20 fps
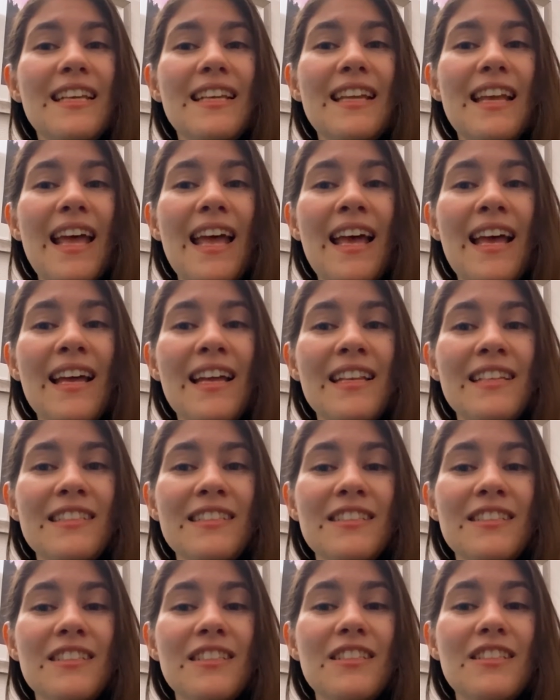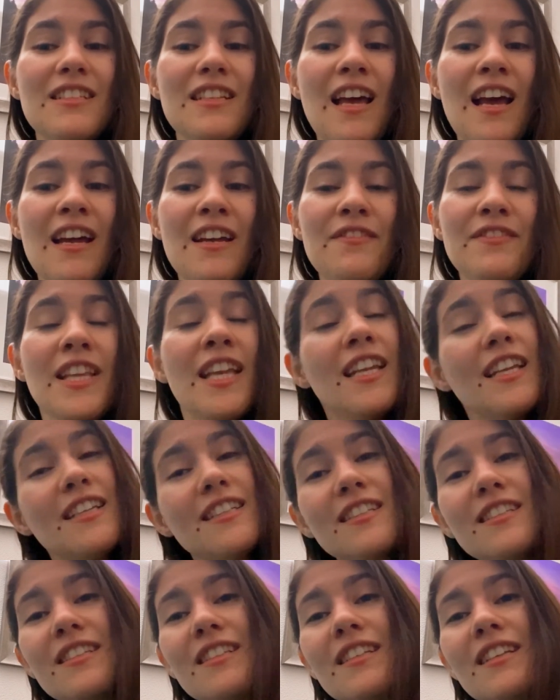and I've done
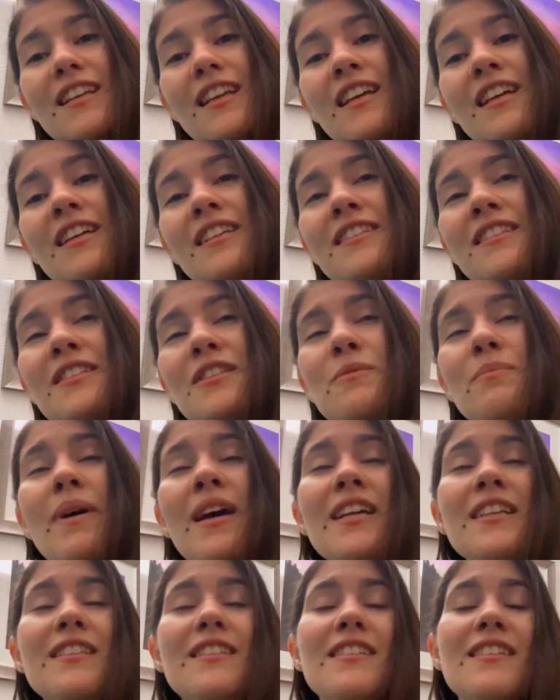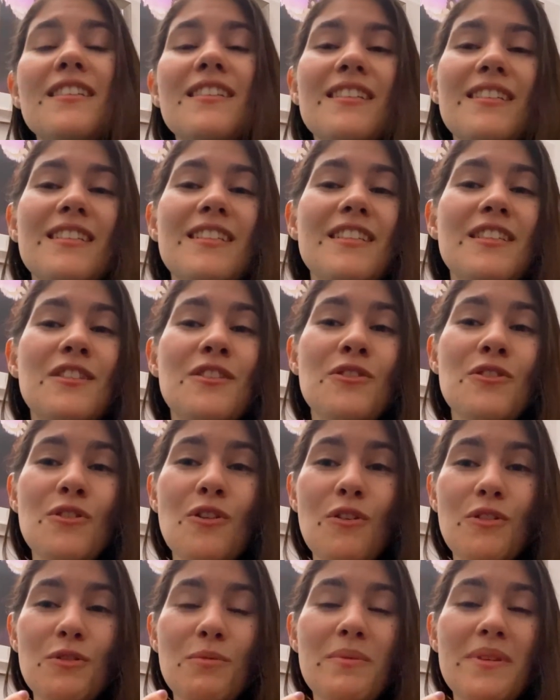it despite
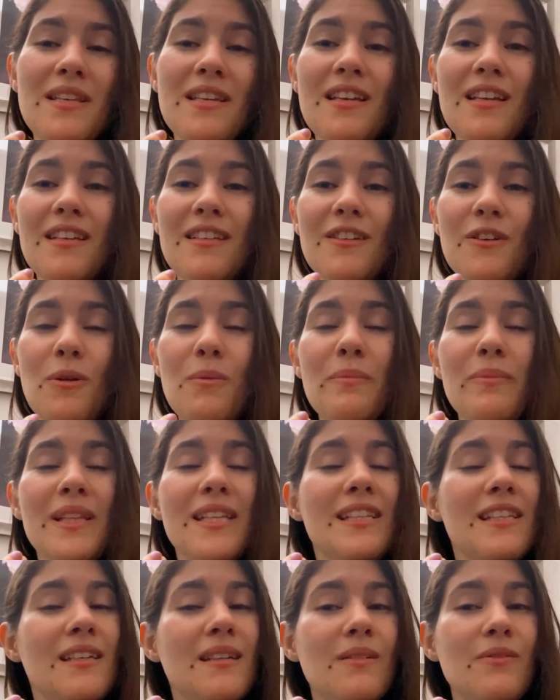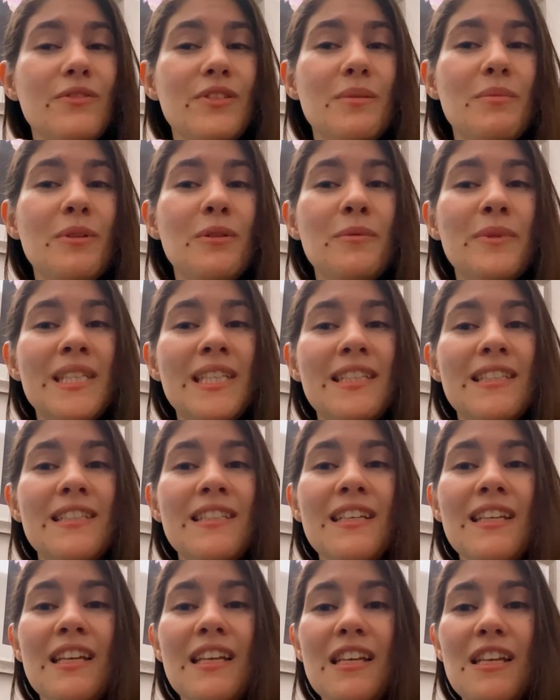not being completely comfortable with
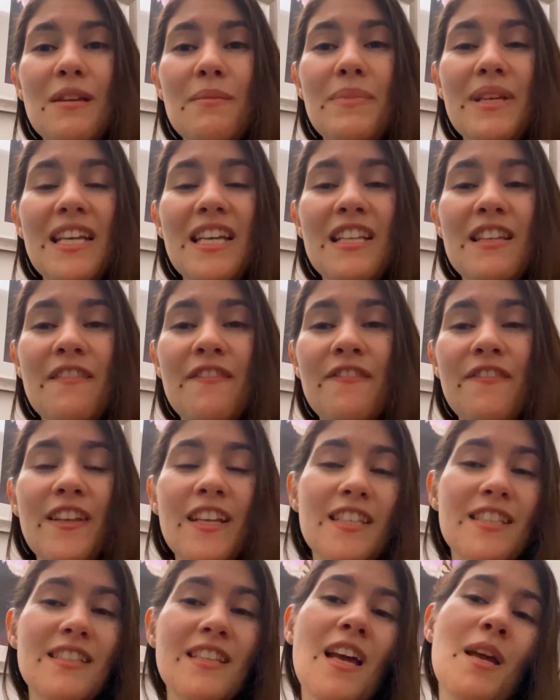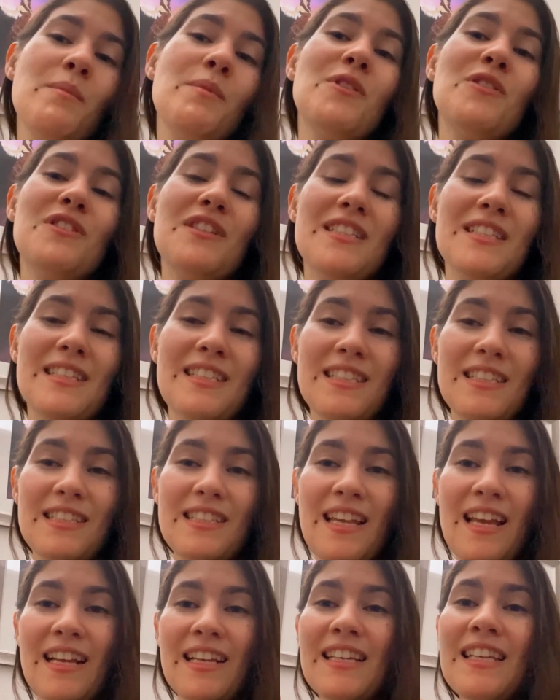it, being the first time using these
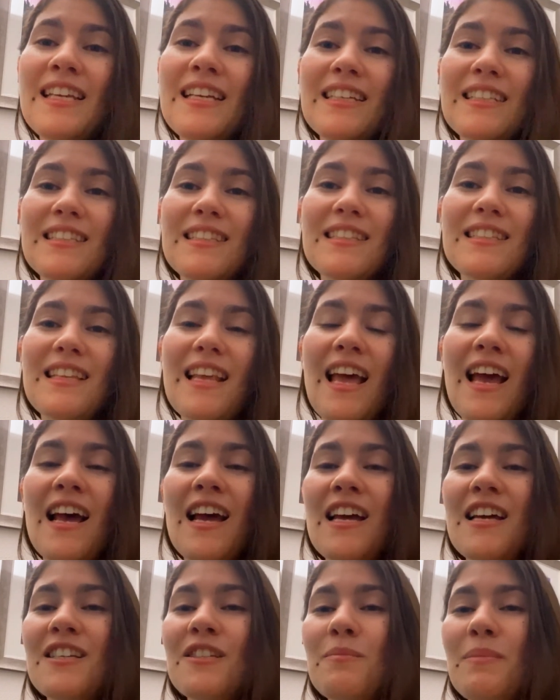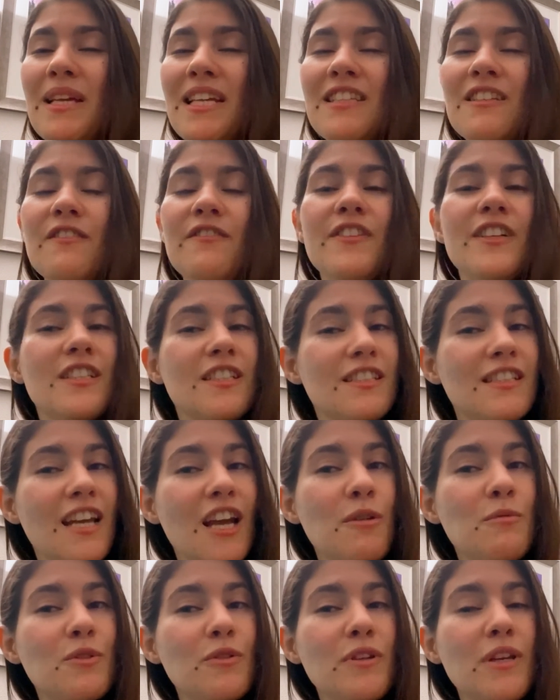techniques and being the first
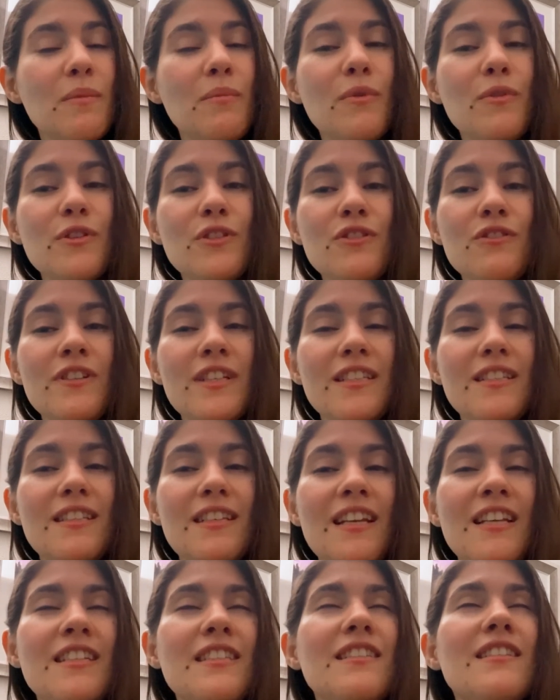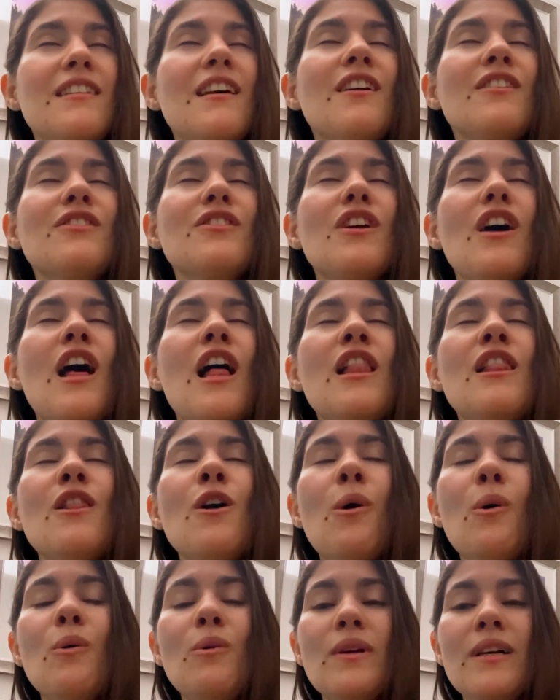time doing a portrait in such a
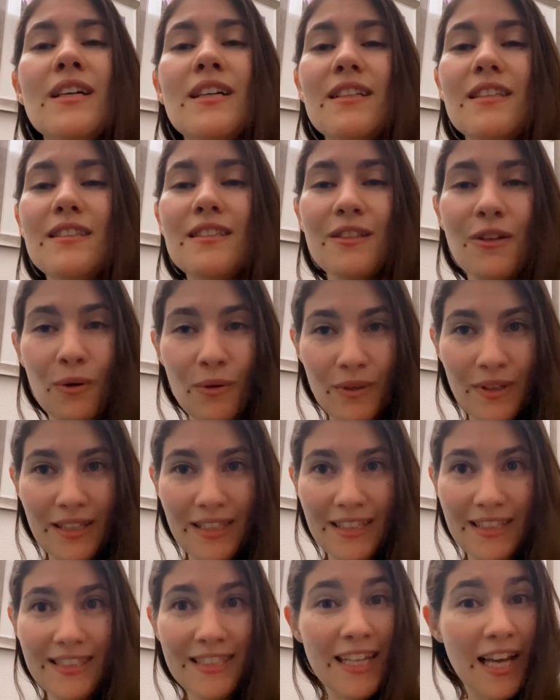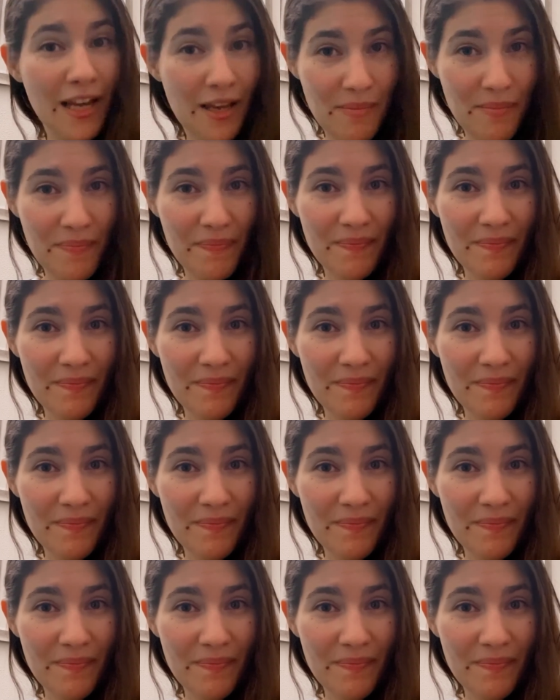long time.